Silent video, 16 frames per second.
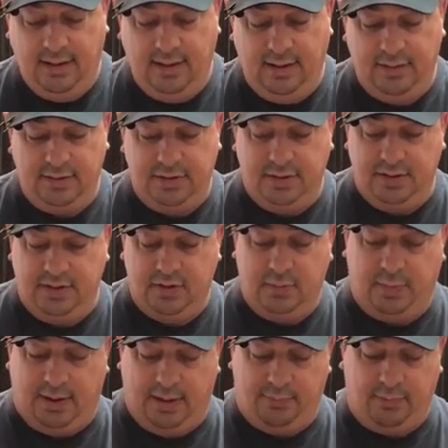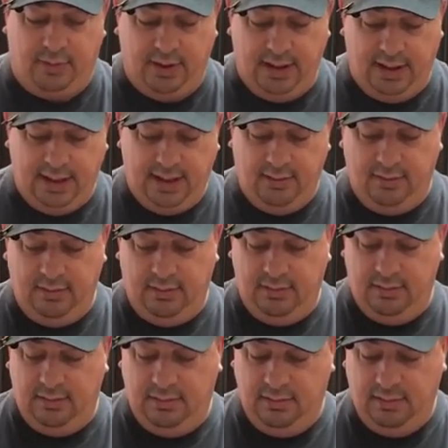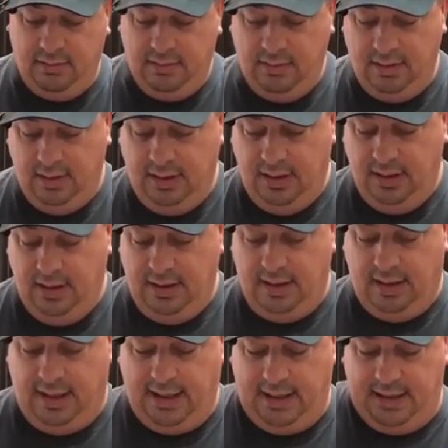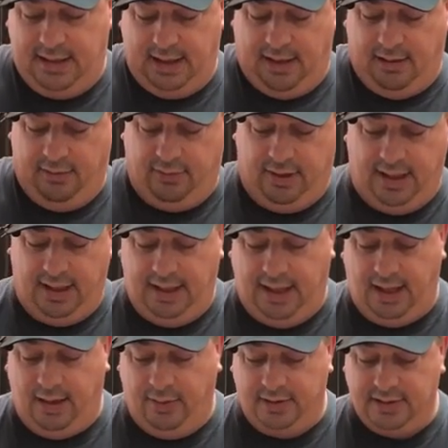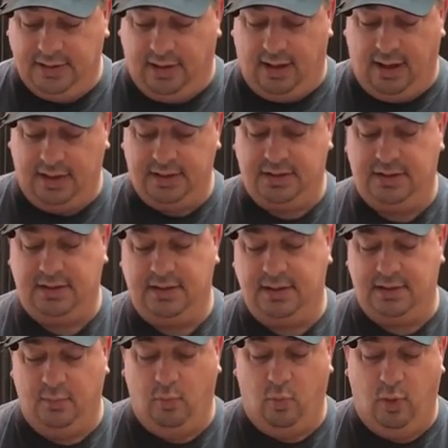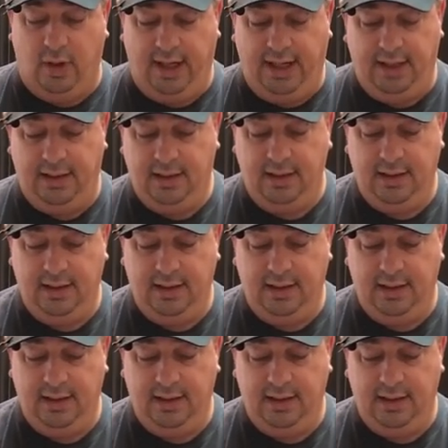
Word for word: It should just pop right out. And I can tell right now it's lost some weight.